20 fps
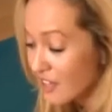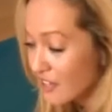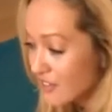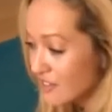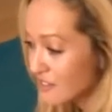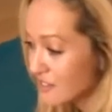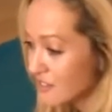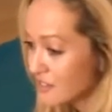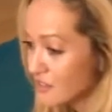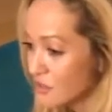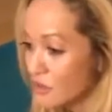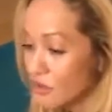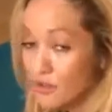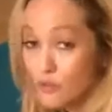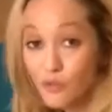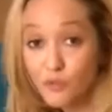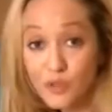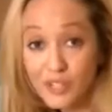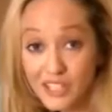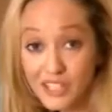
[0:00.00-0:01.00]
This is a
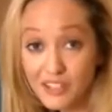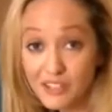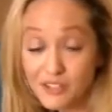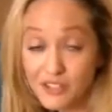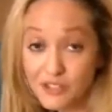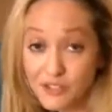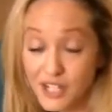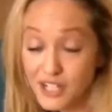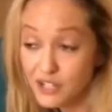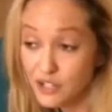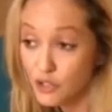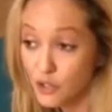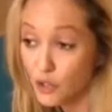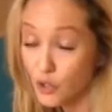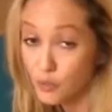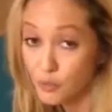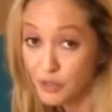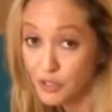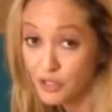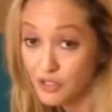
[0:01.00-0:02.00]
really good stretch to
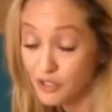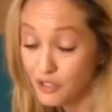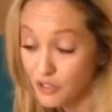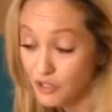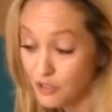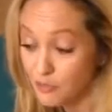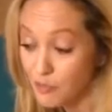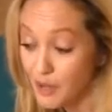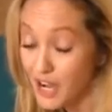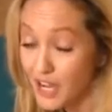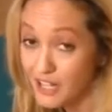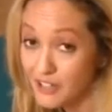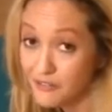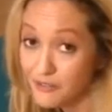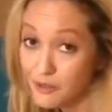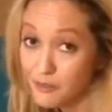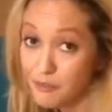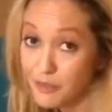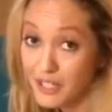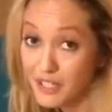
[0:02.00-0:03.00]
open your body
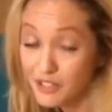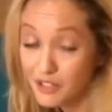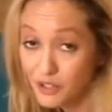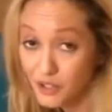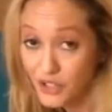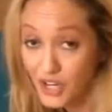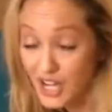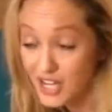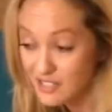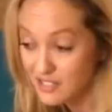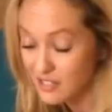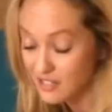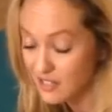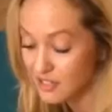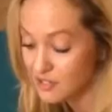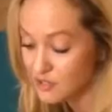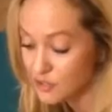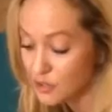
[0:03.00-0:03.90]
for Baddha Konasana,